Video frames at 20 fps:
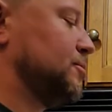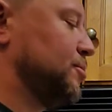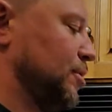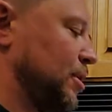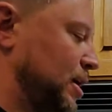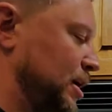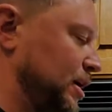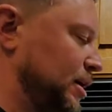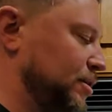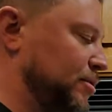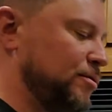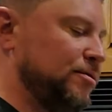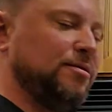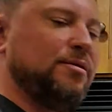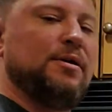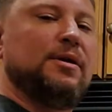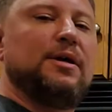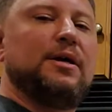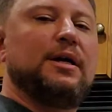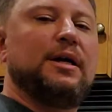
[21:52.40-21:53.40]

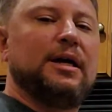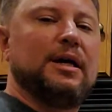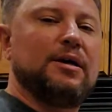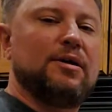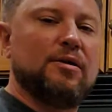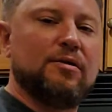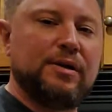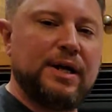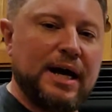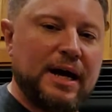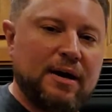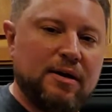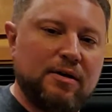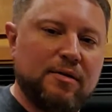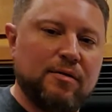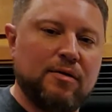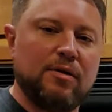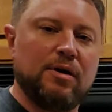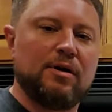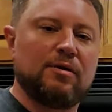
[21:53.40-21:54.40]
triangle and go
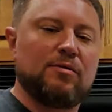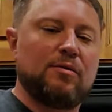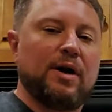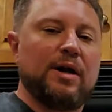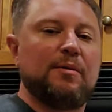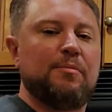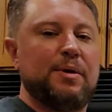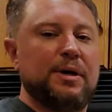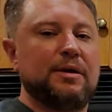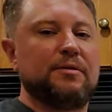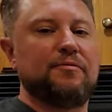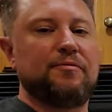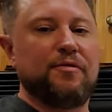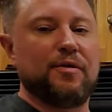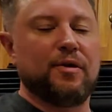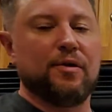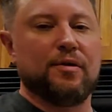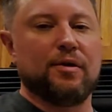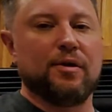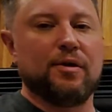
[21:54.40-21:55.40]
down quite a bit
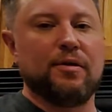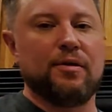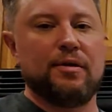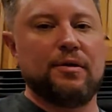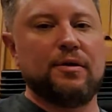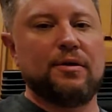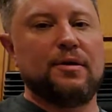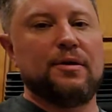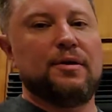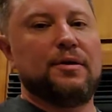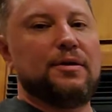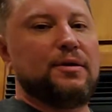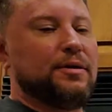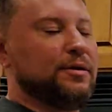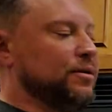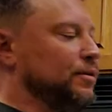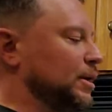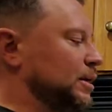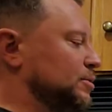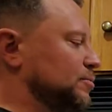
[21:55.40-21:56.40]
further.
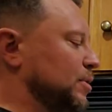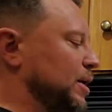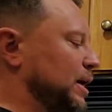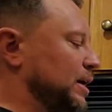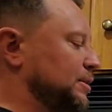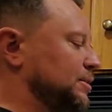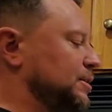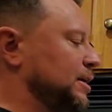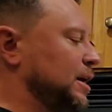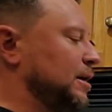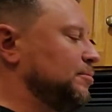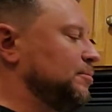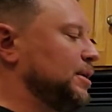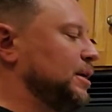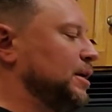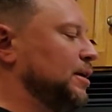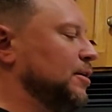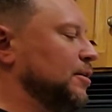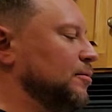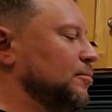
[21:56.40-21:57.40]
You know, that's why I stopped
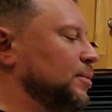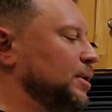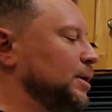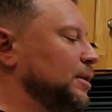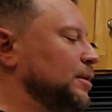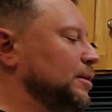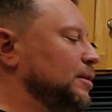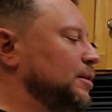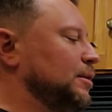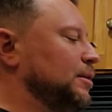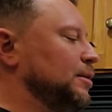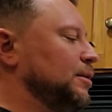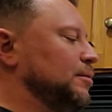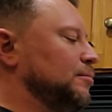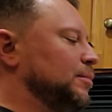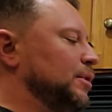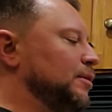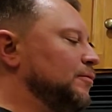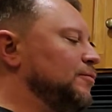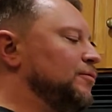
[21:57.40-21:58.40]
here, but
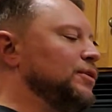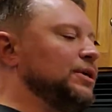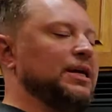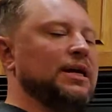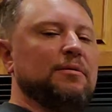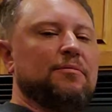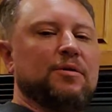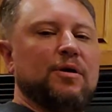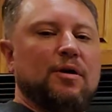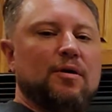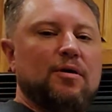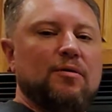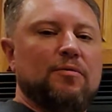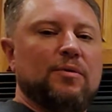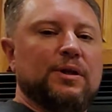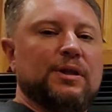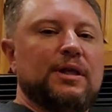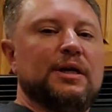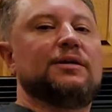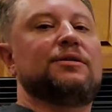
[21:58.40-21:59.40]
if you keep going
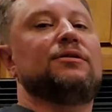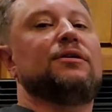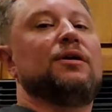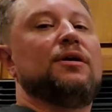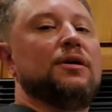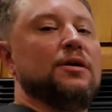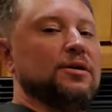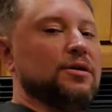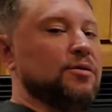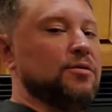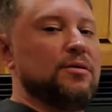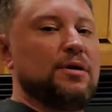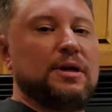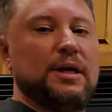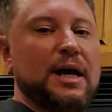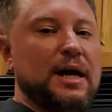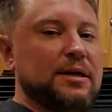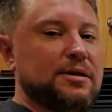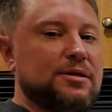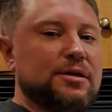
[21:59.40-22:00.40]
with this, you can
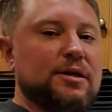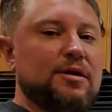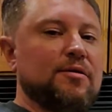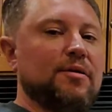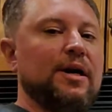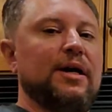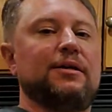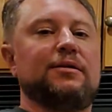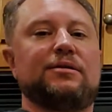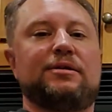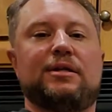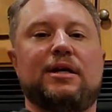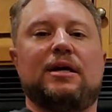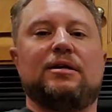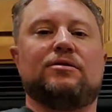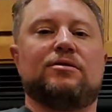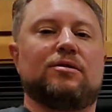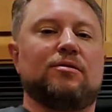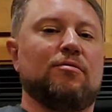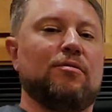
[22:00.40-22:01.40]
actually create
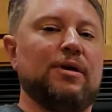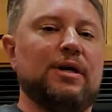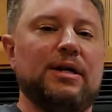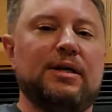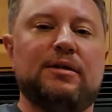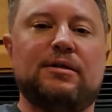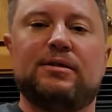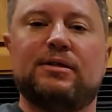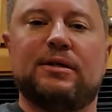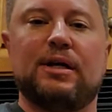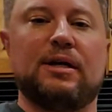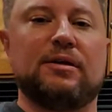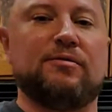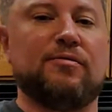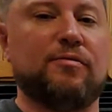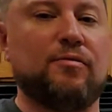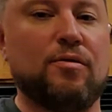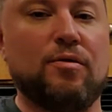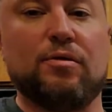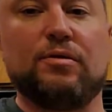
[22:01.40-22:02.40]
stage 3, stage
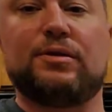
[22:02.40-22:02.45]
4,